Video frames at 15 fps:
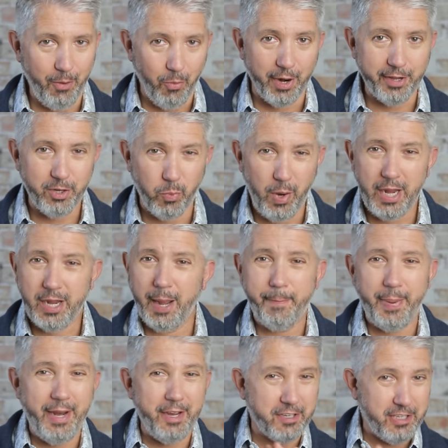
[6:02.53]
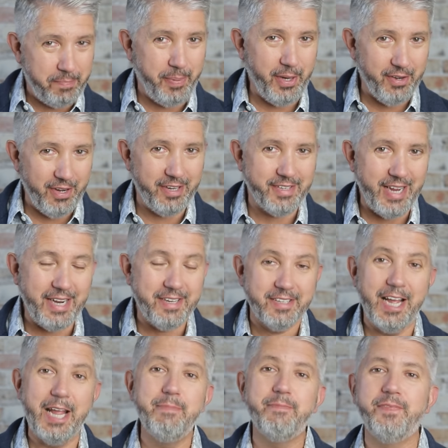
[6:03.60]
I wanted to wake up and experience that
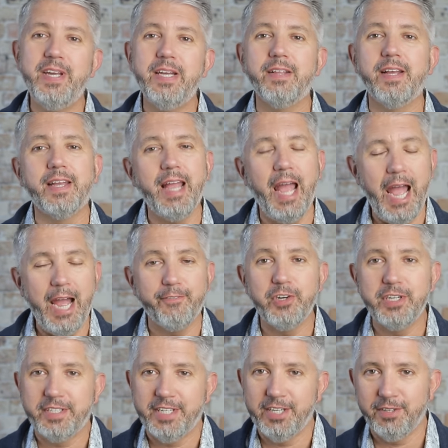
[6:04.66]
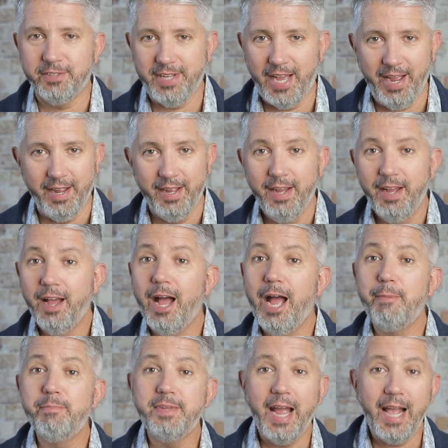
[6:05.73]
same feeling every single day.
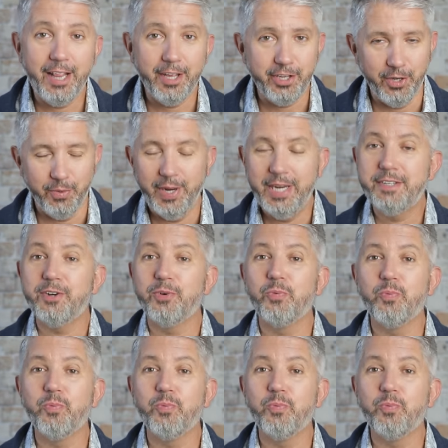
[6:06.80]
I'm telling you, it's a